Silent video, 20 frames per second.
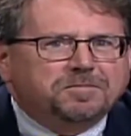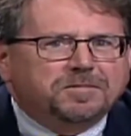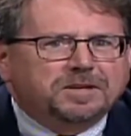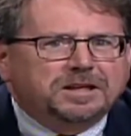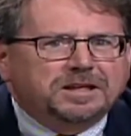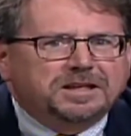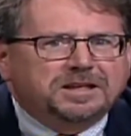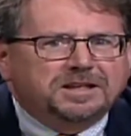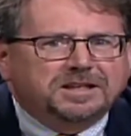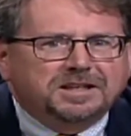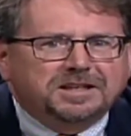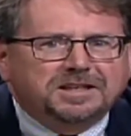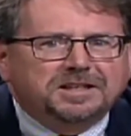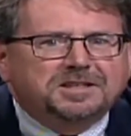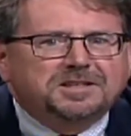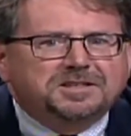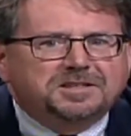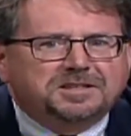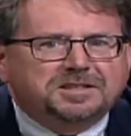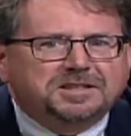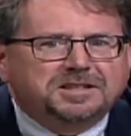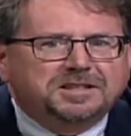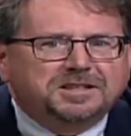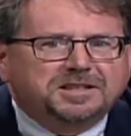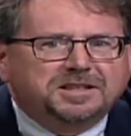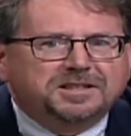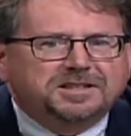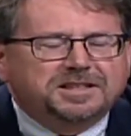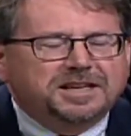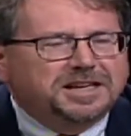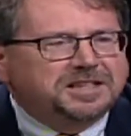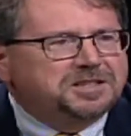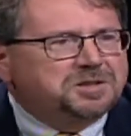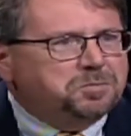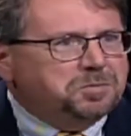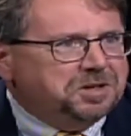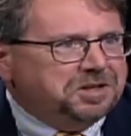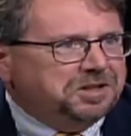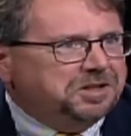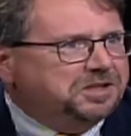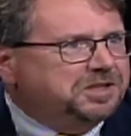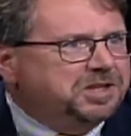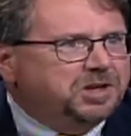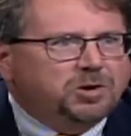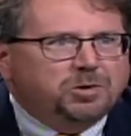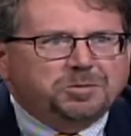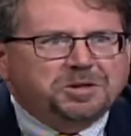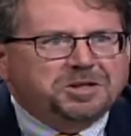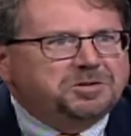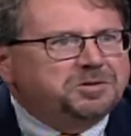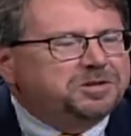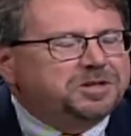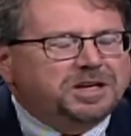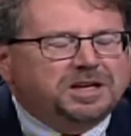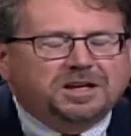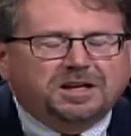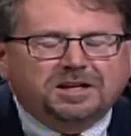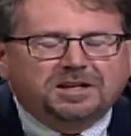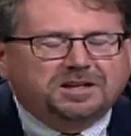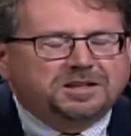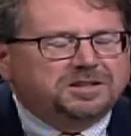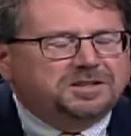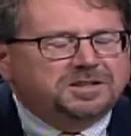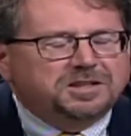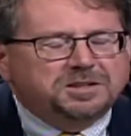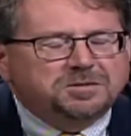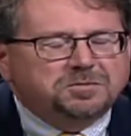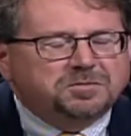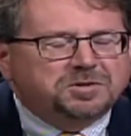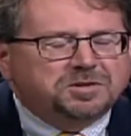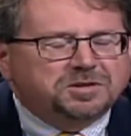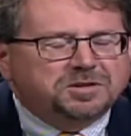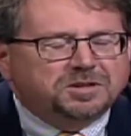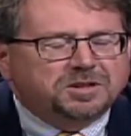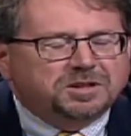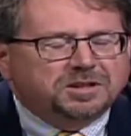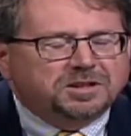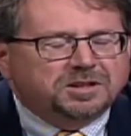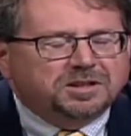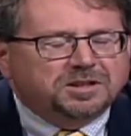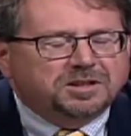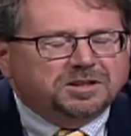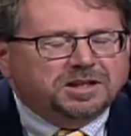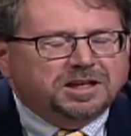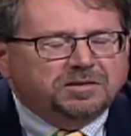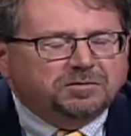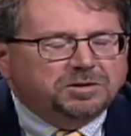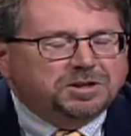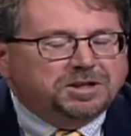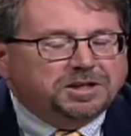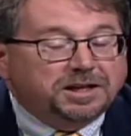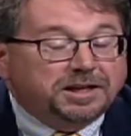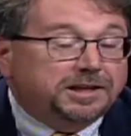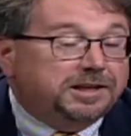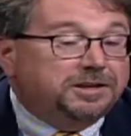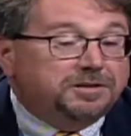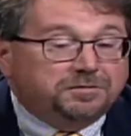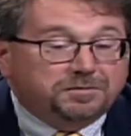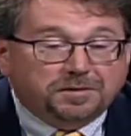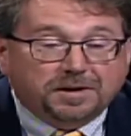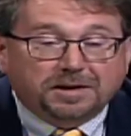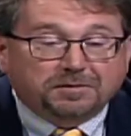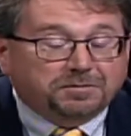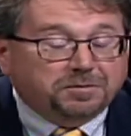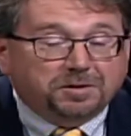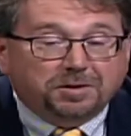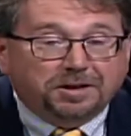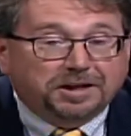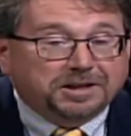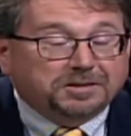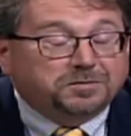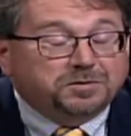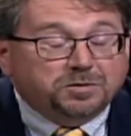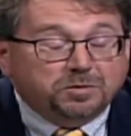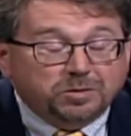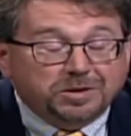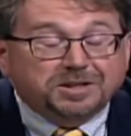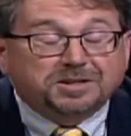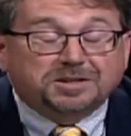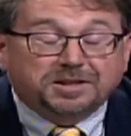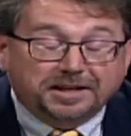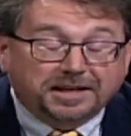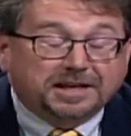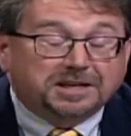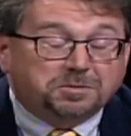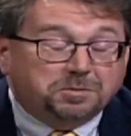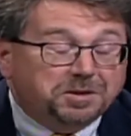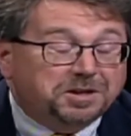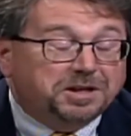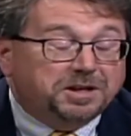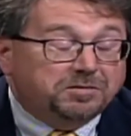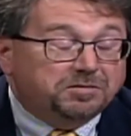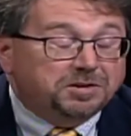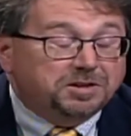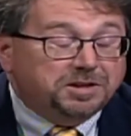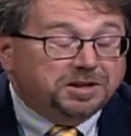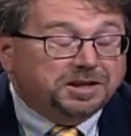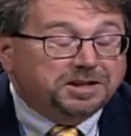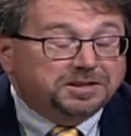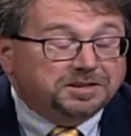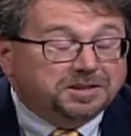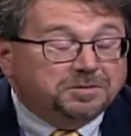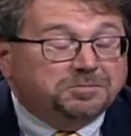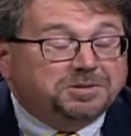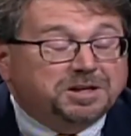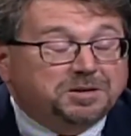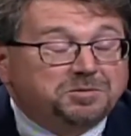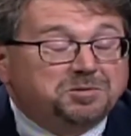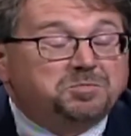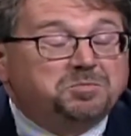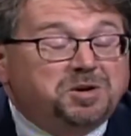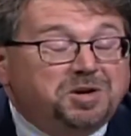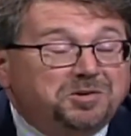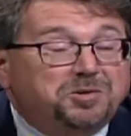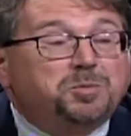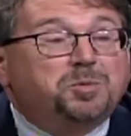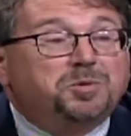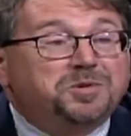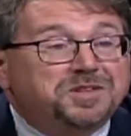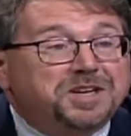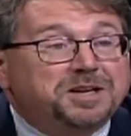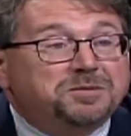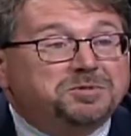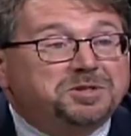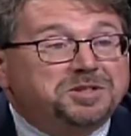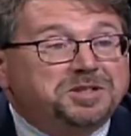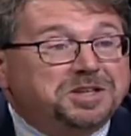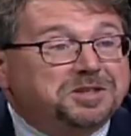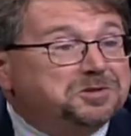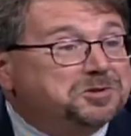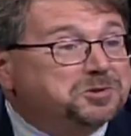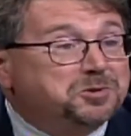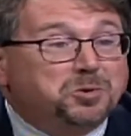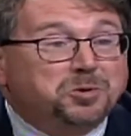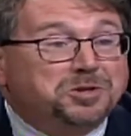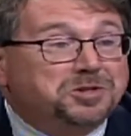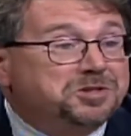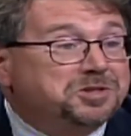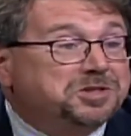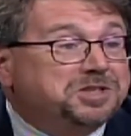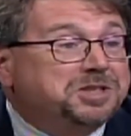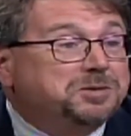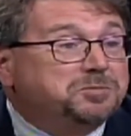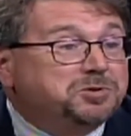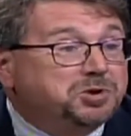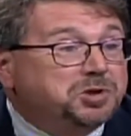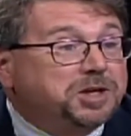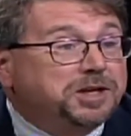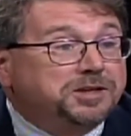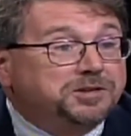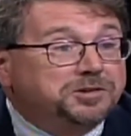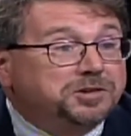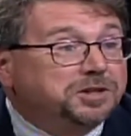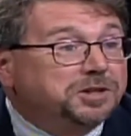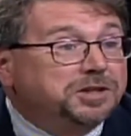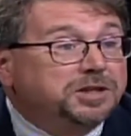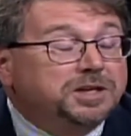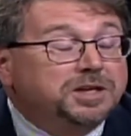It's head spinning. You know, I mean, it seems every day, and in fact, for the last few weeks, it has been every day, sometimes multiple times a day. The story just keeps changing.